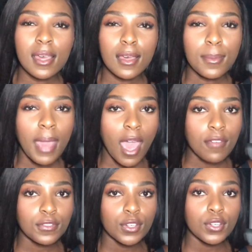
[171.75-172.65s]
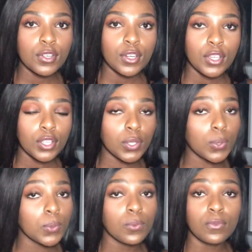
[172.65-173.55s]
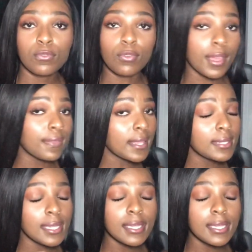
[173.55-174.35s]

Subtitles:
after you've read the